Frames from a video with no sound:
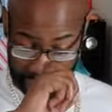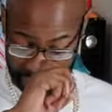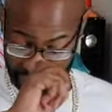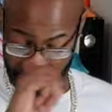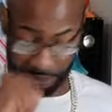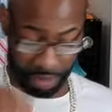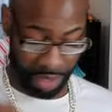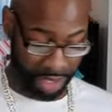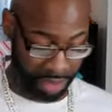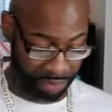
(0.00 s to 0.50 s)
like
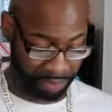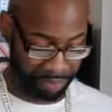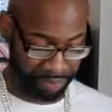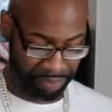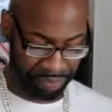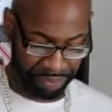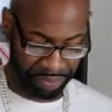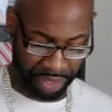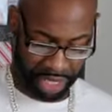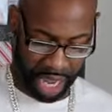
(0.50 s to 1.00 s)
for real.
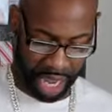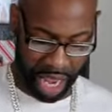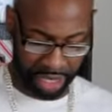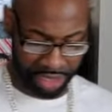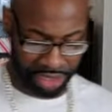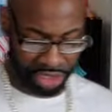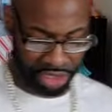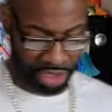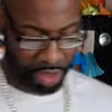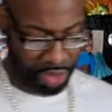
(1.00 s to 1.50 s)
God
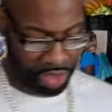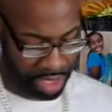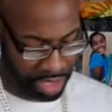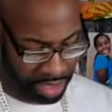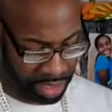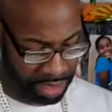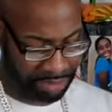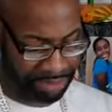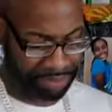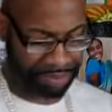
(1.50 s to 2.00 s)
is so
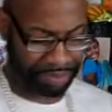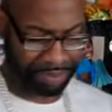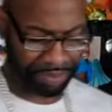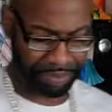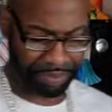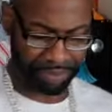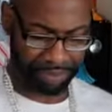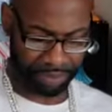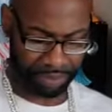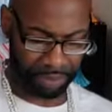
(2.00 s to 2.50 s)
good.
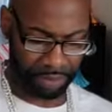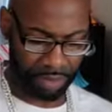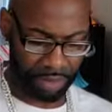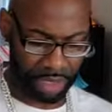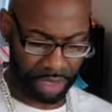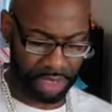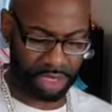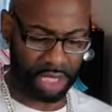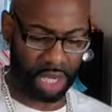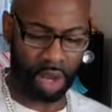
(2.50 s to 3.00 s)

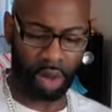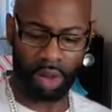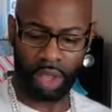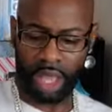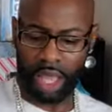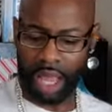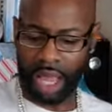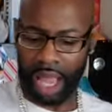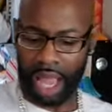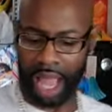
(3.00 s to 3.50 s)
So,
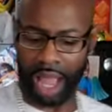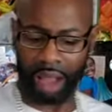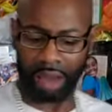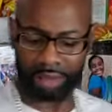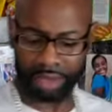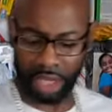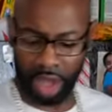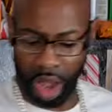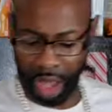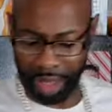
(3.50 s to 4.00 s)
I
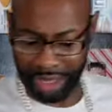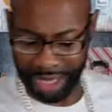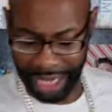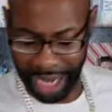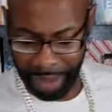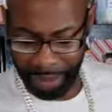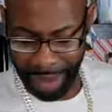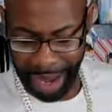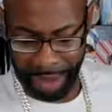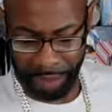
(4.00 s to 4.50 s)
don't know. I
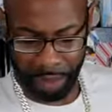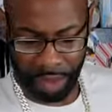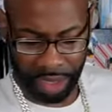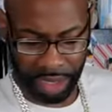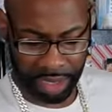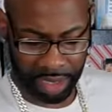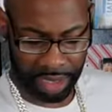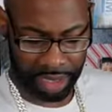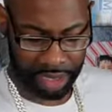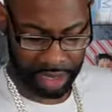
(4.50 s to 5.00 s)
think I might
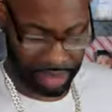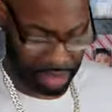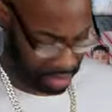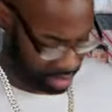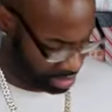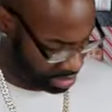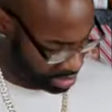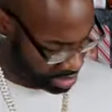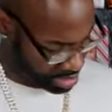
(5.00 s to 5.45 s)
want to,